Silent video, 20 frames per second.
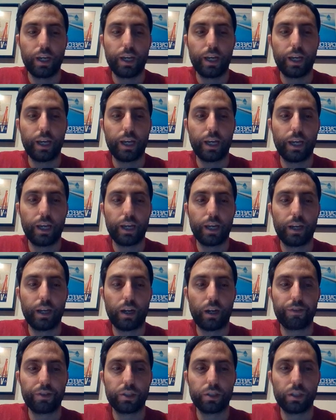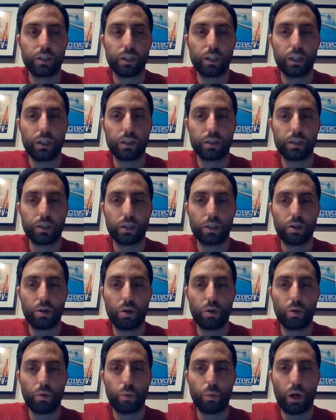and obviously it doesn't
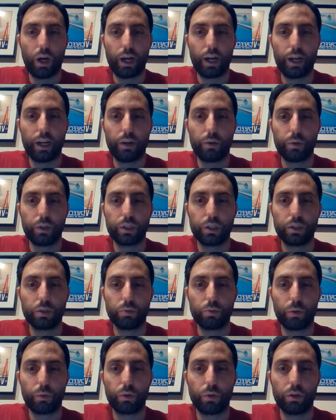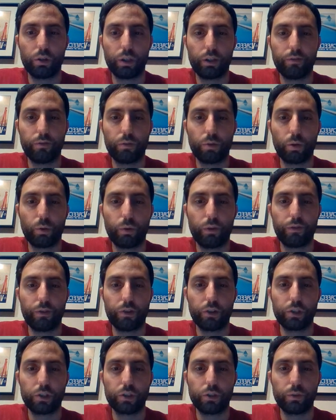go wide, which is what we're looking for with
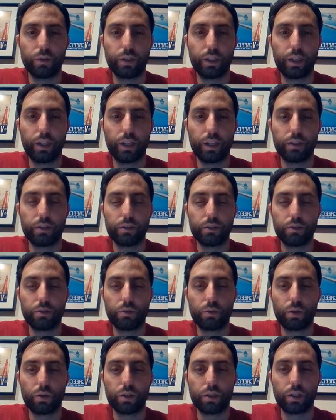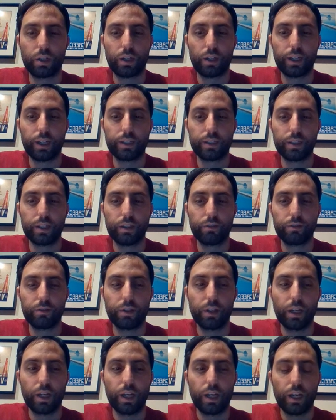Virtue and Gideons and Swords and all that stuff.
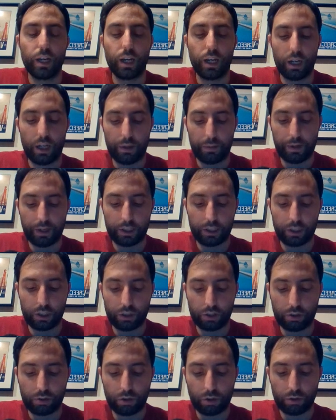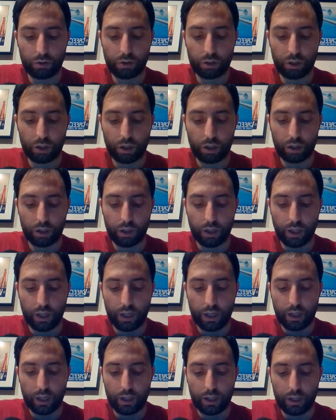It actually just grows tall.
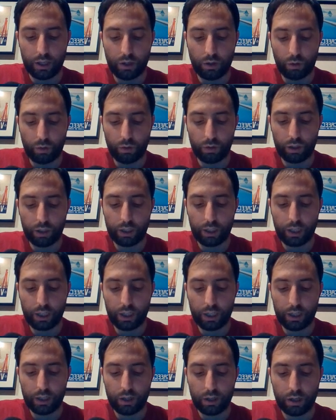The only